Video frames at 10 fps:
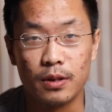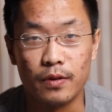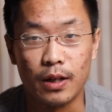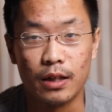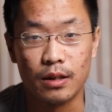If you
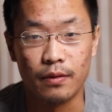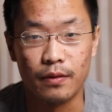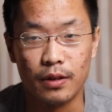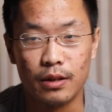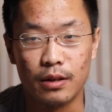guys have
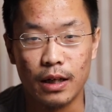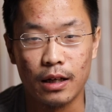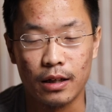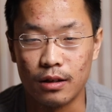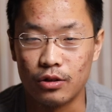ever eaten that,
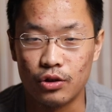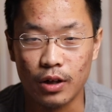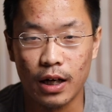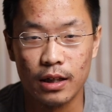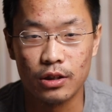like a
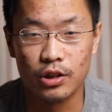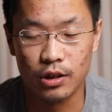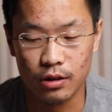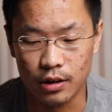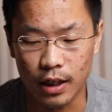dried
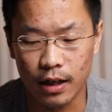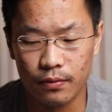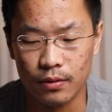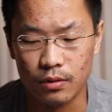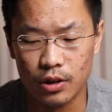
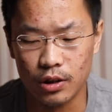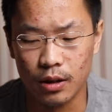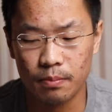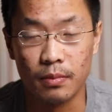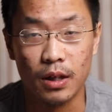jackfruit
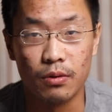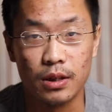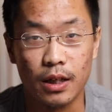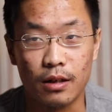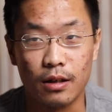chip, but it
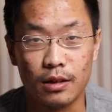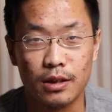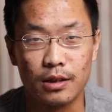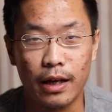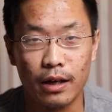was like a
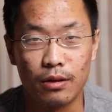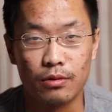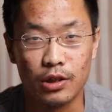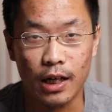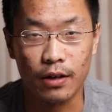stale
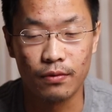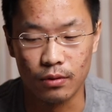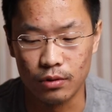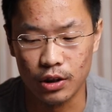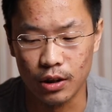
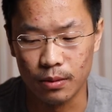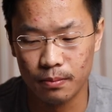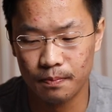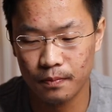jackfruit chip.